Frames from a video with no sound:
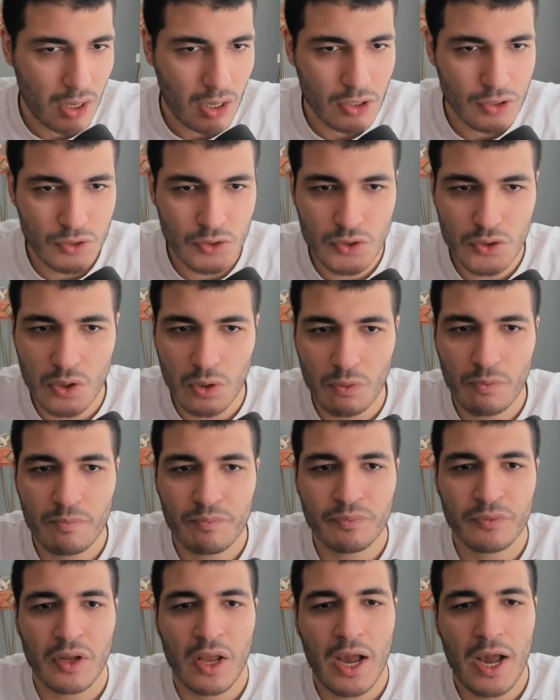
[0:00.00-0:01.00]
So
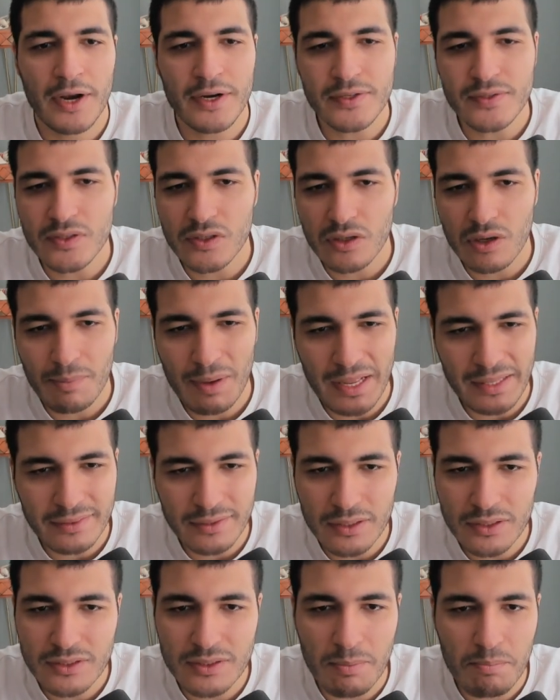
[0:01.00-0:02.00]
Instagram
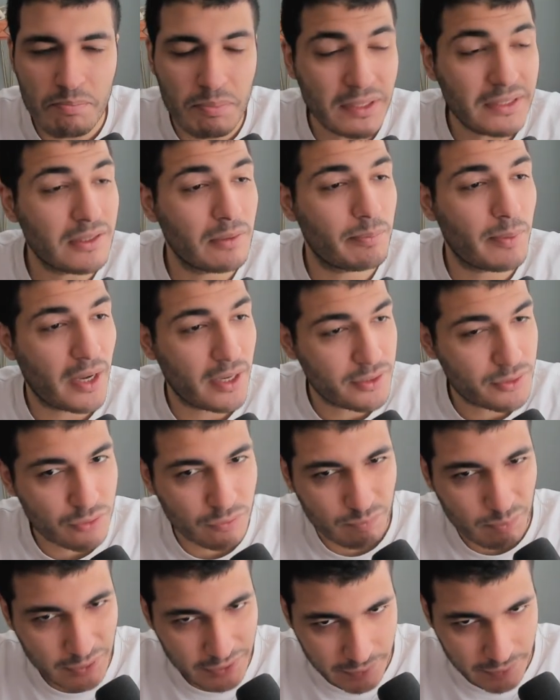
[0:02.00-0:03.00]
handles petabytes
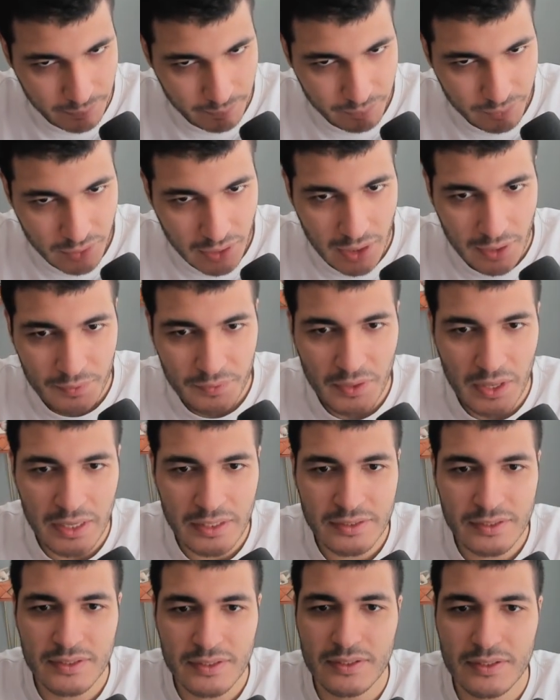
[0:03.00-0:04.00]
of media.
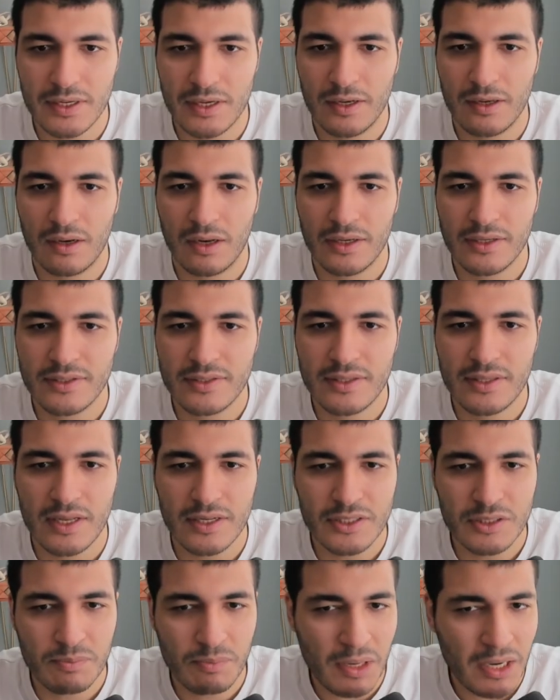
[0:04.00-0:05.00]
That's uh, like
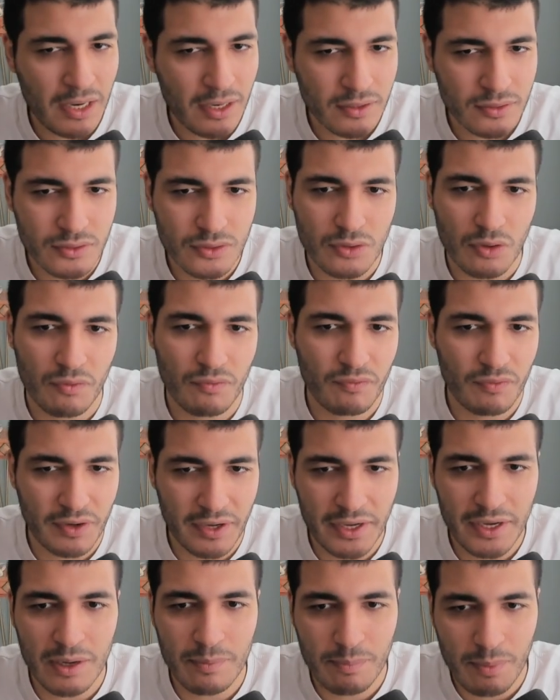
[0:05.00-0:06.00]
that's millions of
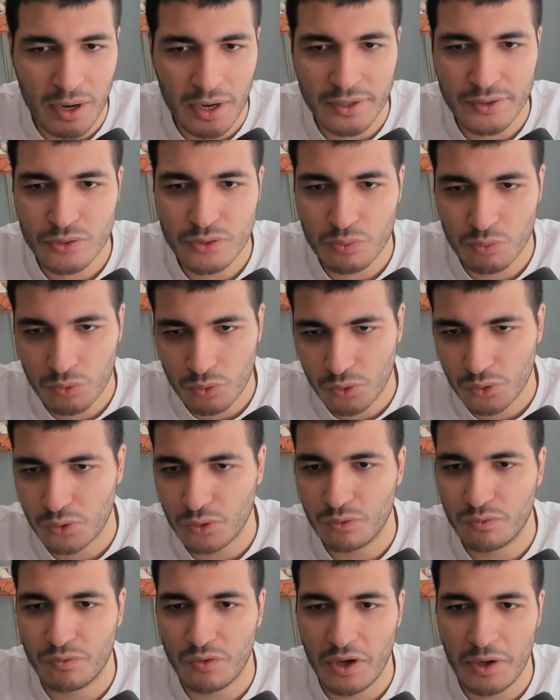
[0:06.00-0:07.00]
gigabytes worth
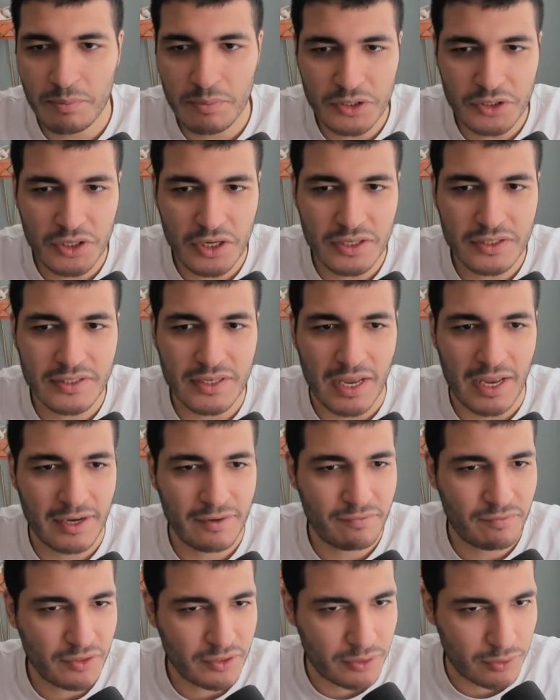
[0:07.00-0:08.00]
of images
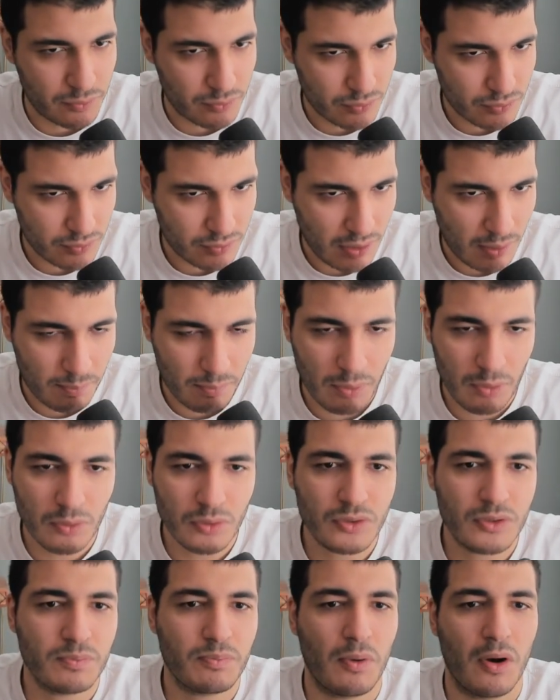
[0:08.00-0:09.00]
and videos
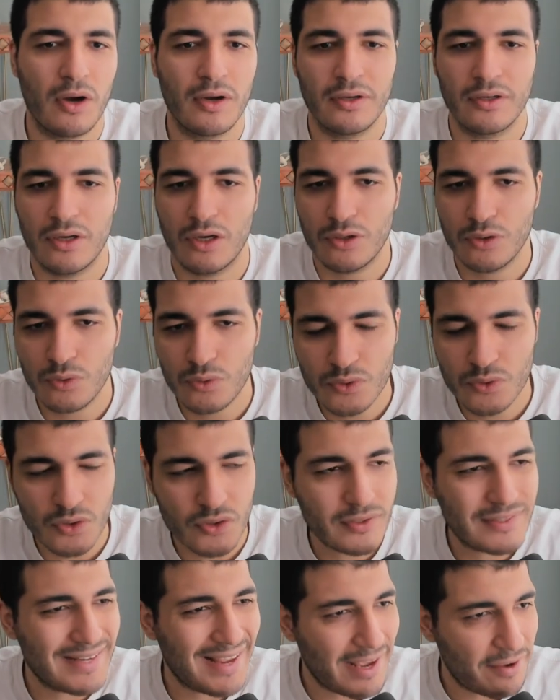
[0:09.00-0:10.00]
uploaded by
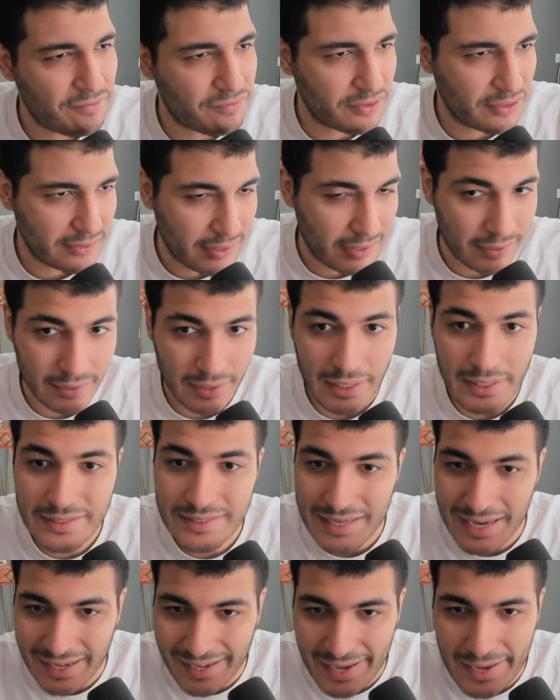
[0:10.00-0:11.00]
users every day. It's
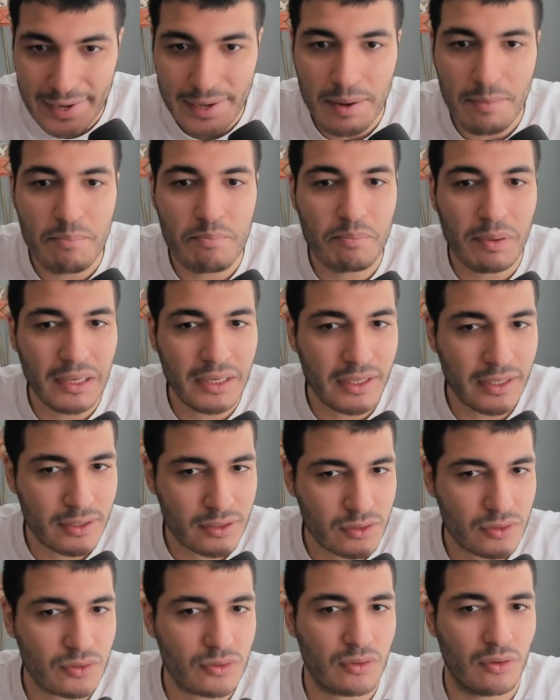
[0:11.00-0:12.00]
again
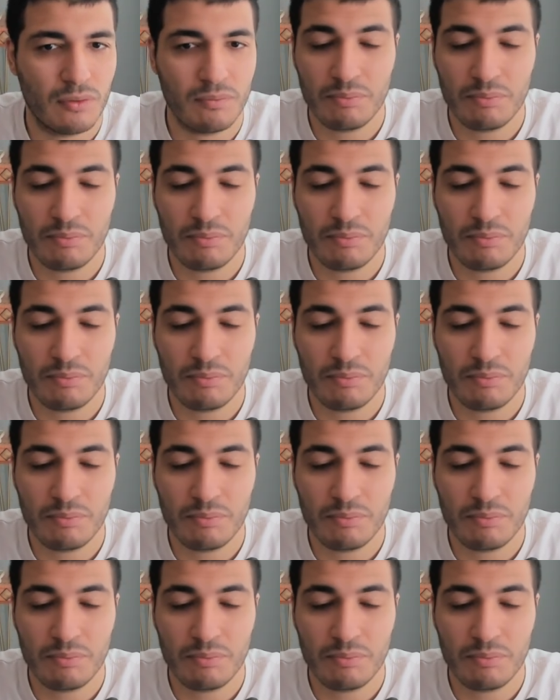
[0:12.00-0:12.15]
billions of